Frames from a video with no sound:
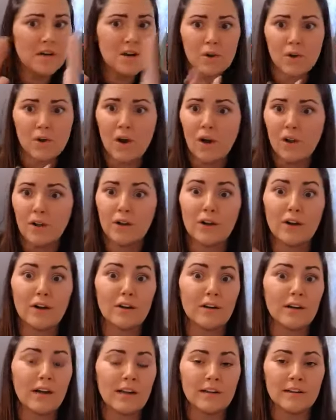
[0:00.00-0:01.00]
call yeah.
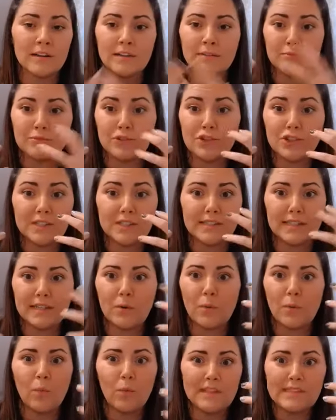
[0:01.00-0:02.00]
her and she's like,
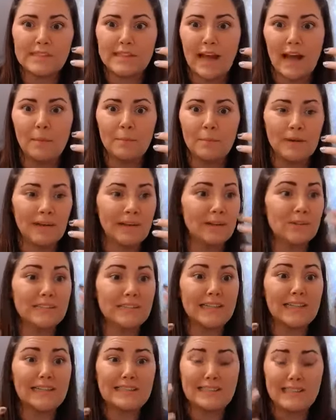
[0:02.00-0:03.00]
what's happening? I was
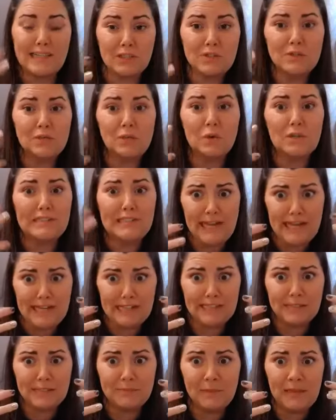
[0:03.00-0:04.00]
like, Salesforce
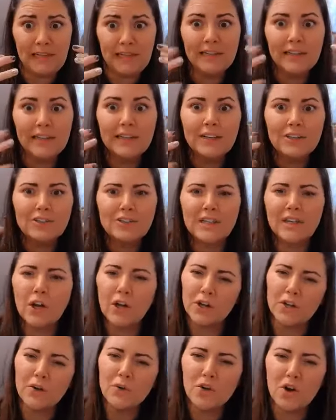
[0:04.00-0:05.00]
hates me. She's like,
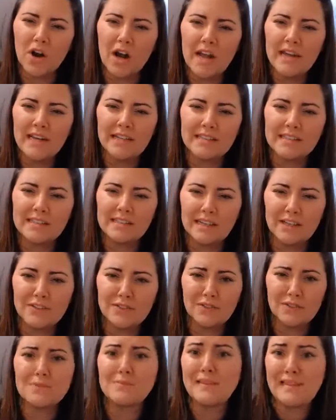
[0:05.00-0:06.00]
are you crying at
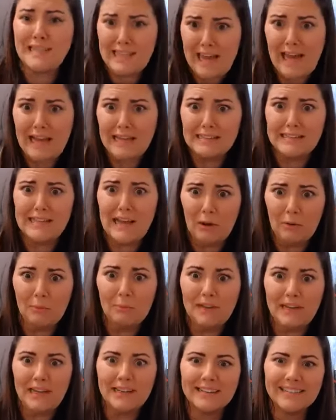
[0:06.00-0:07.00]
Salesforce? I'm like, yes, help
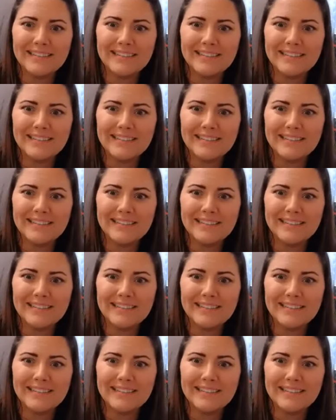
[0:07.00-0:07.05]
me.